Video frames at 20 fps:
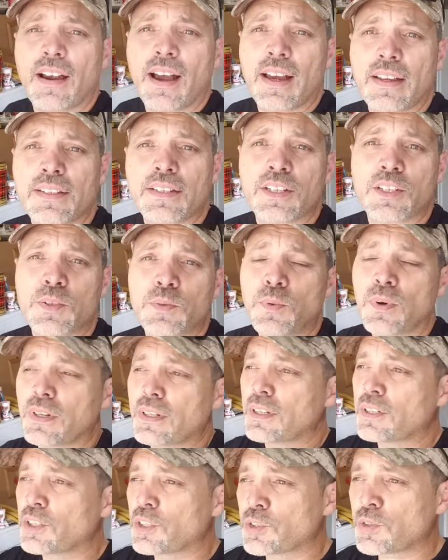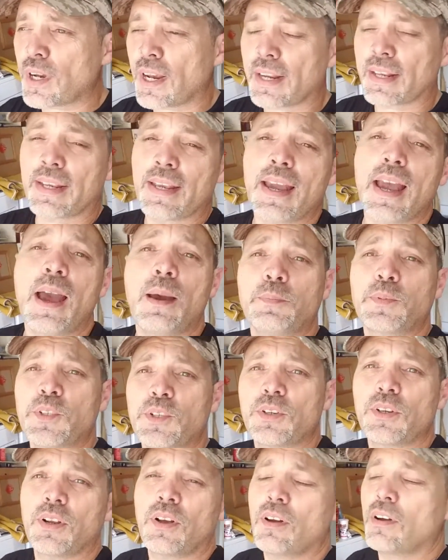I just wanted to try to
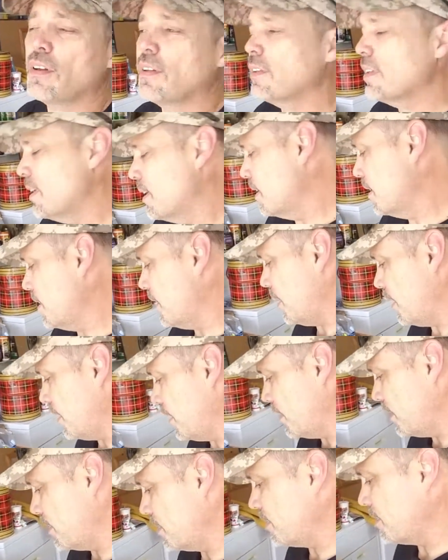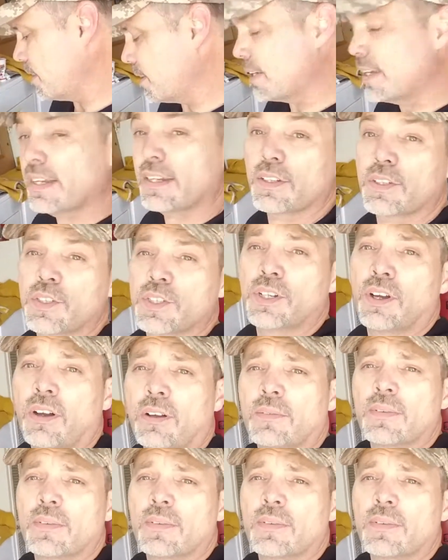capture it all and get it to y'all.